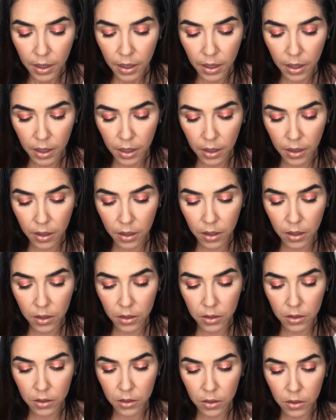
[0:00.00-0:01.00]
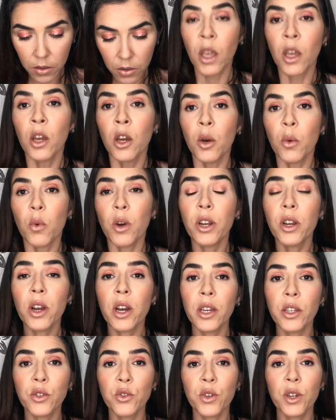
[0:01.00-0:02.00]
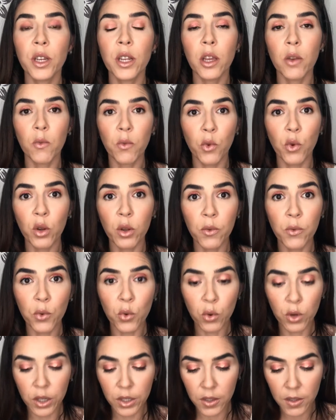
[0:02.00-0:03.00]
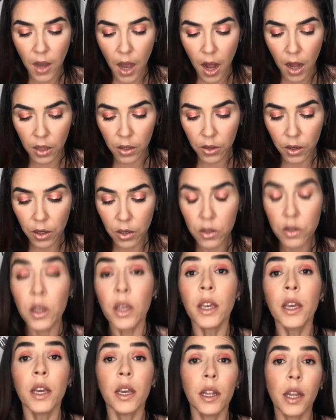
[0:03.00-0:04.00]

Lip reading: it is $144